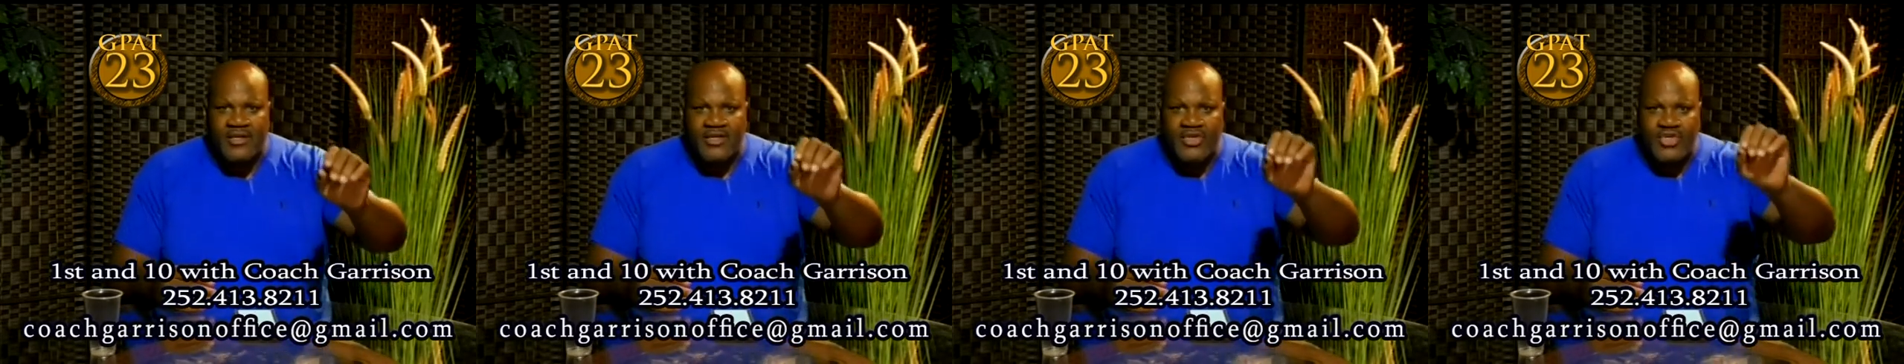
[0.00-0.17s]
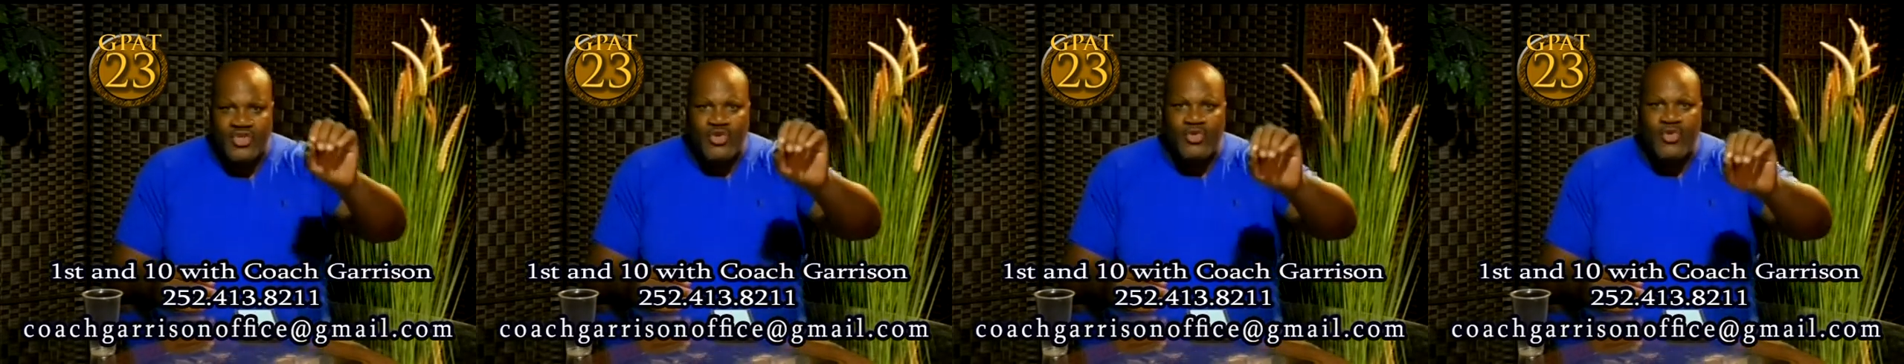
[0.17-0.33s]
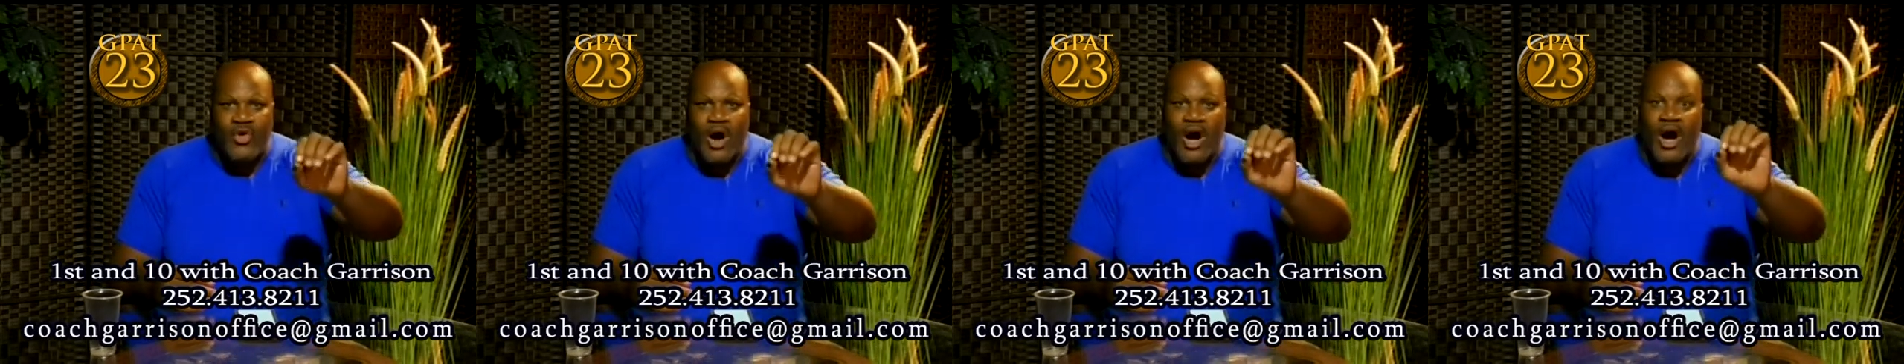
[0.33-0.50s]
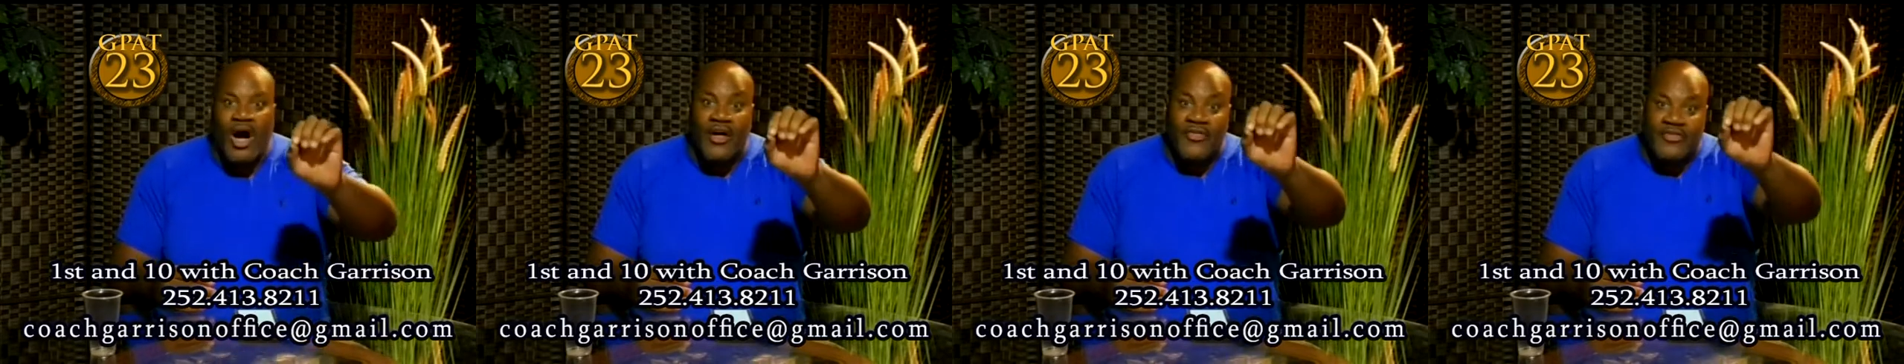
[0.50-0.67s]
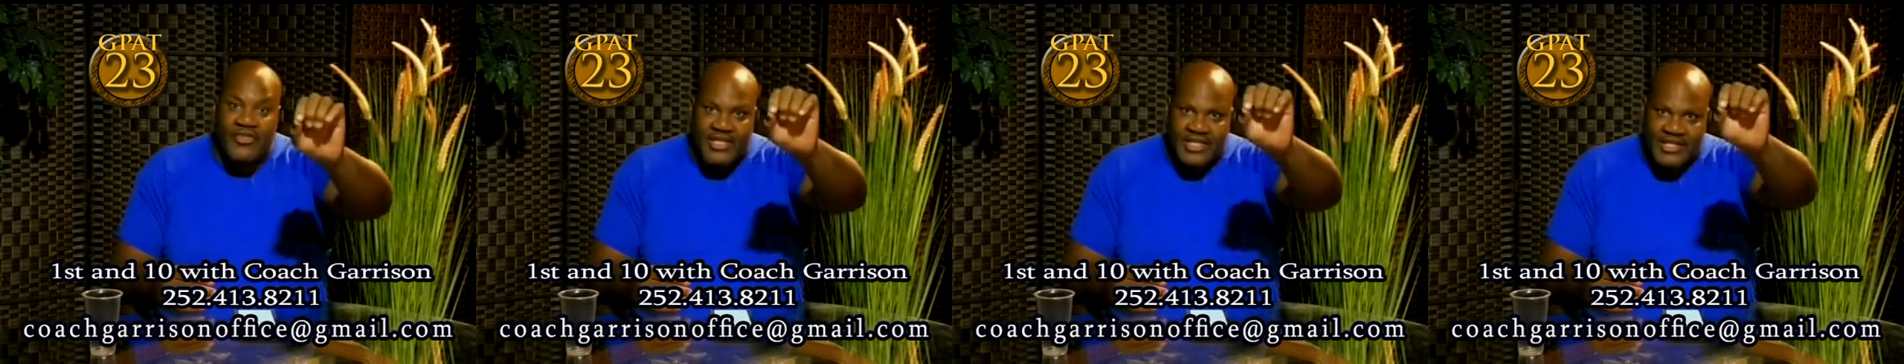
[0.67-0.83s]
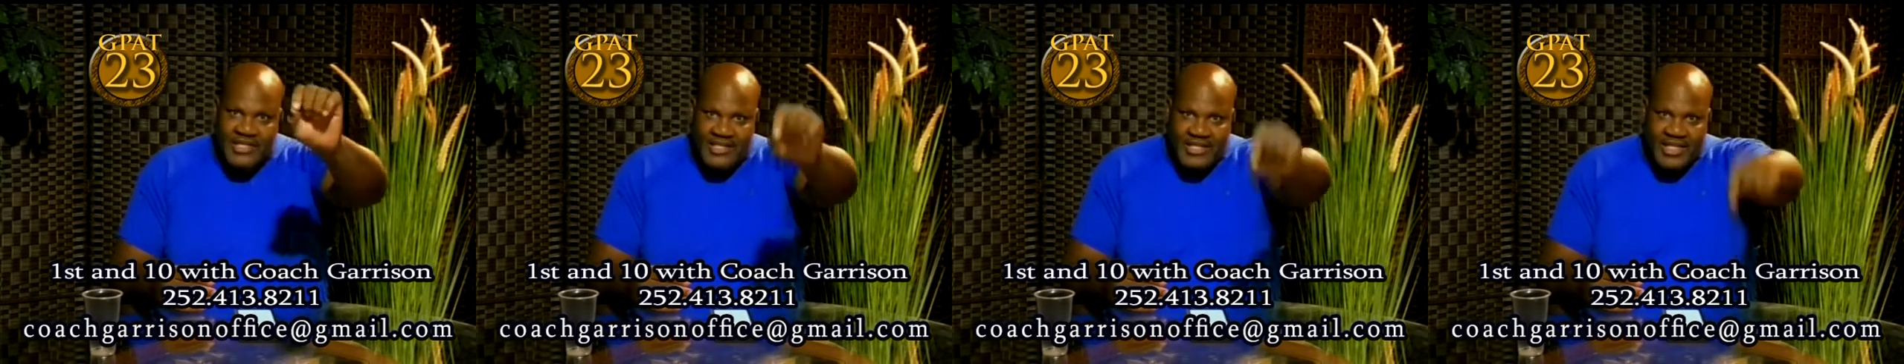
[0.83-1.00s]
You are
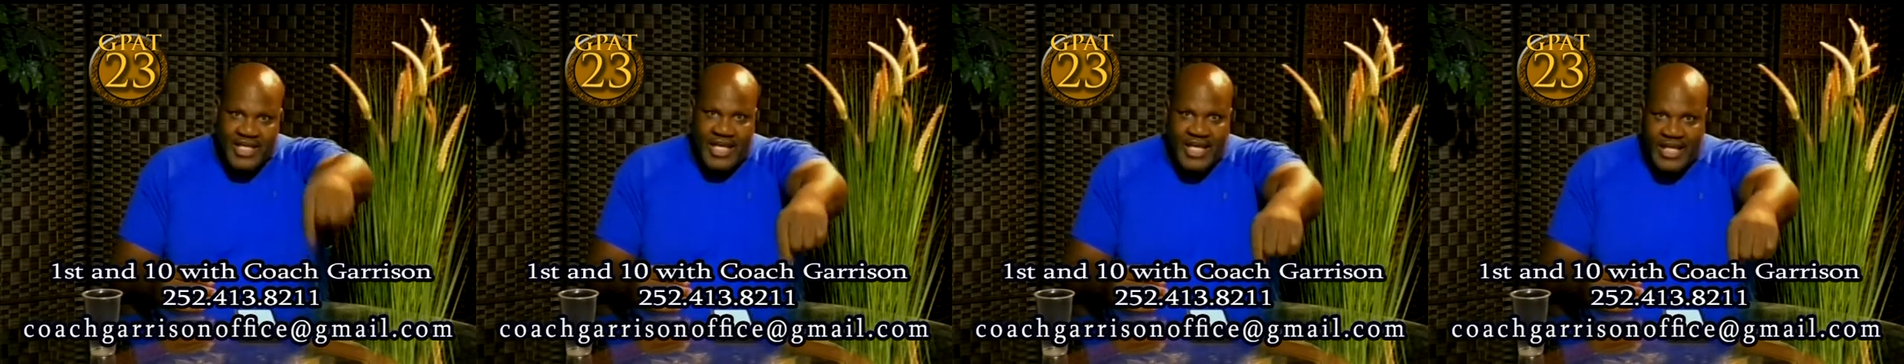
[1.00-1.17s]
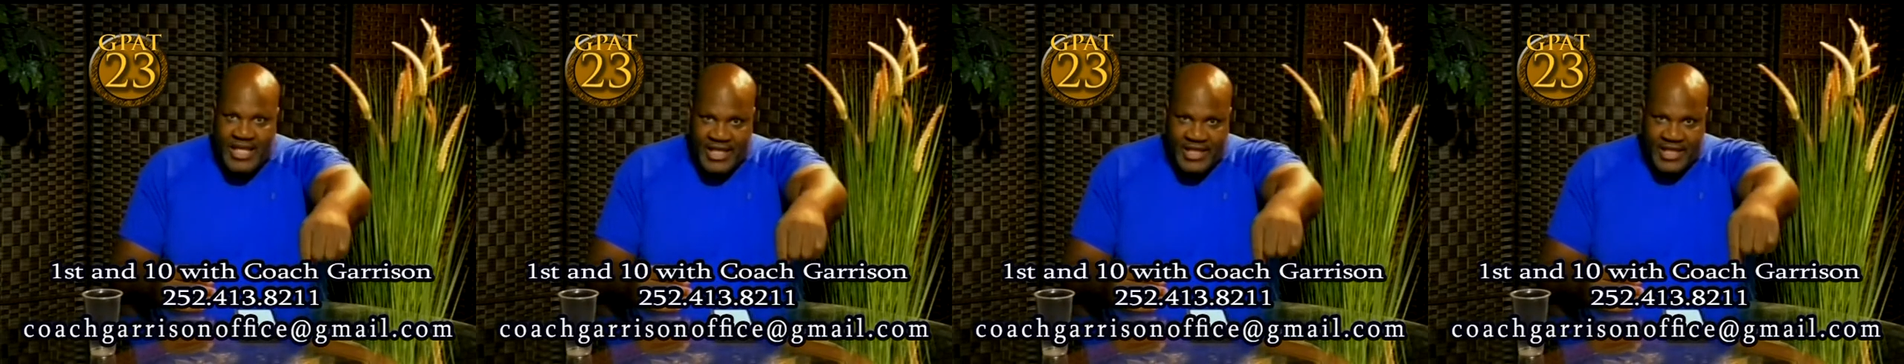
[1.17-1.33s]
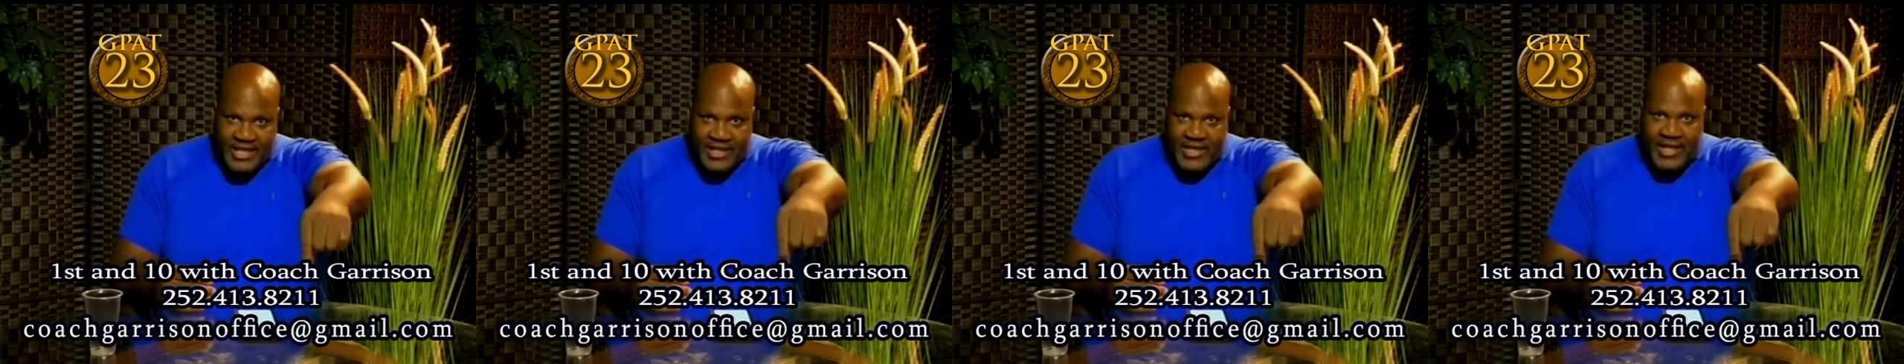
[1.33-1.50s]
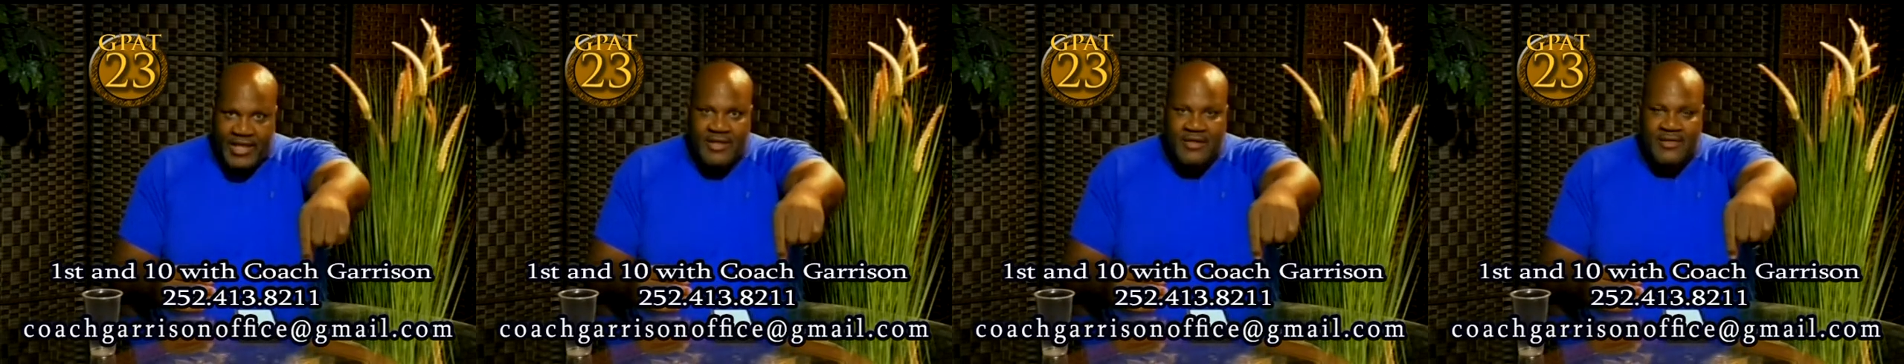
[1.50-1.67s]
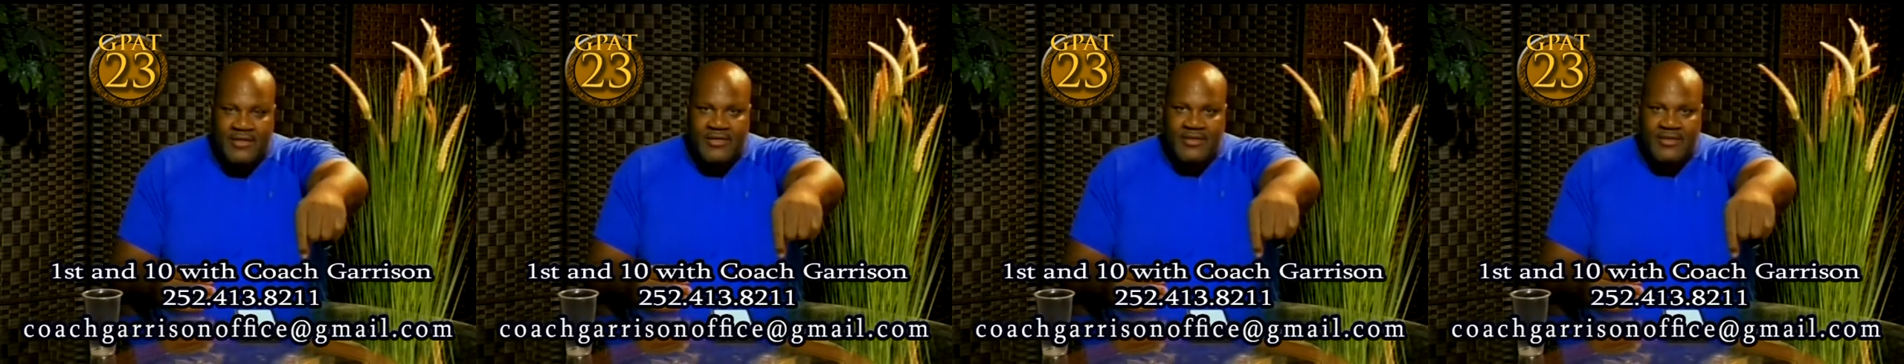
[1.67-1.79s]
the seed.